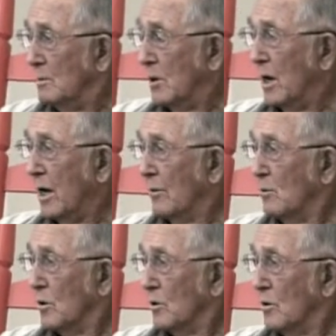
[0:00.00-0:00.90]
I left
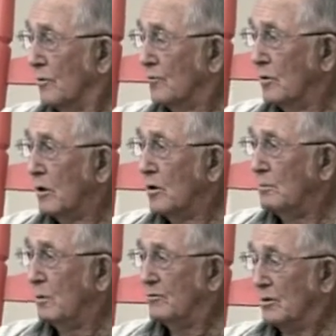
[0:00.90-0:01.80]
one on for her
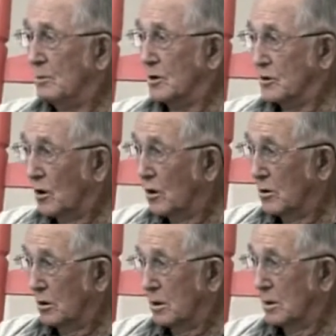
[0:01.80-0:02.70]
for put
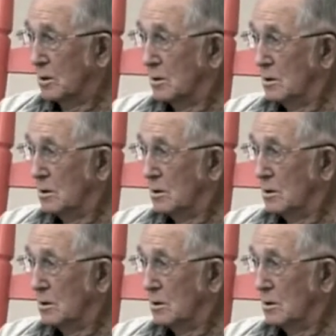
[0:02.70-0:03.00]
turtle in.